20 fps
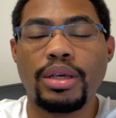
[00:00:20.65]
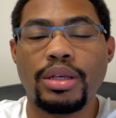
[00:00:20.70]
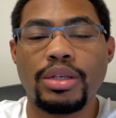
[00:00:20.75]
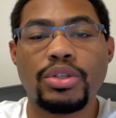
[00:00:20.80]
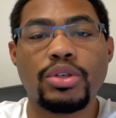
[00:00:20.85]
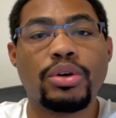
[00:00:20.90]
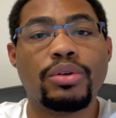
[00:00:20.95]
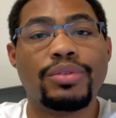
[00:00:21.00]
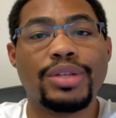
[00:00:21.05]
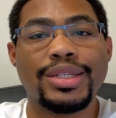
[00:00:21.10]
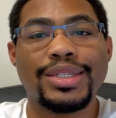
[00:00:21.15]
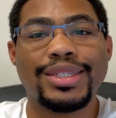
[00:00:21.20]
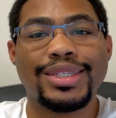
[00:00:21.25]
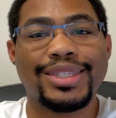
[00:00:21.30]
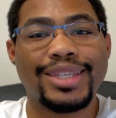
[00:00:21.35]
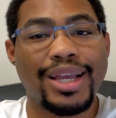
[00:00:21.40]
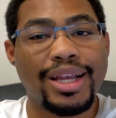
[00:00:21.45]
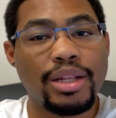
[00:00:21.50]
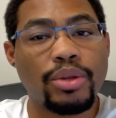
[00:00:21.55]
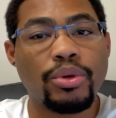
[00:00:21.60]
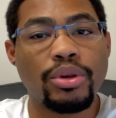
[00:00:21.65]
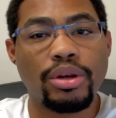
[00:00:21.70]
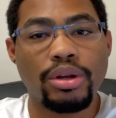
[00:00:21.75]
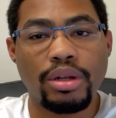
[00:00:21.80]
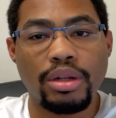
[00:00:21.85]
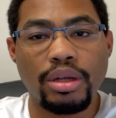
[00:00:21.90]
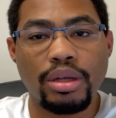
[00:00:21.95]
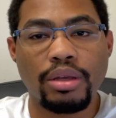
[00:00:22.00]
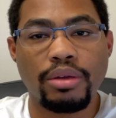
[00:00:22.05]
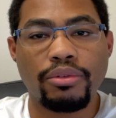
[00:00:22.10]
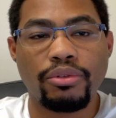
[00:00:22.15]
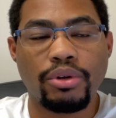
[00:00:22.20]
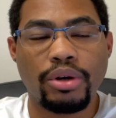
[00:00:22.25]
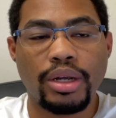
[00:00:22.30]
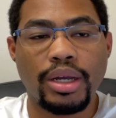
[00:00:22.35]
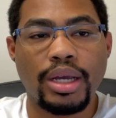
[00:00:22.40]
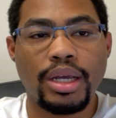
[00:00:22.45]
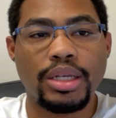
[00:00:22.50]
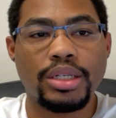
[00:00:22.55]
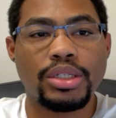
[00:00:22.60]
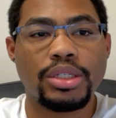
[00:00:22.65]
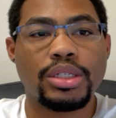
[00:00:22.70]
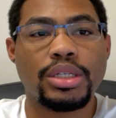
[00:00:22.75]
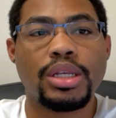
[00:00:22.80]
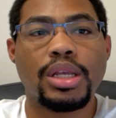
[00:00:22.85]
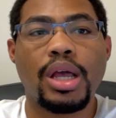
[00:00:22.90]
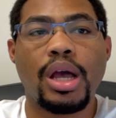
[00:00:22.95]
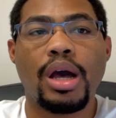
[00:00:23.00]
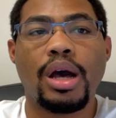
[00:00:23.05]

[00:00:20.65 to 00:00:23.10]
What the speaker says: So if this is exactly what you're looking for, guys,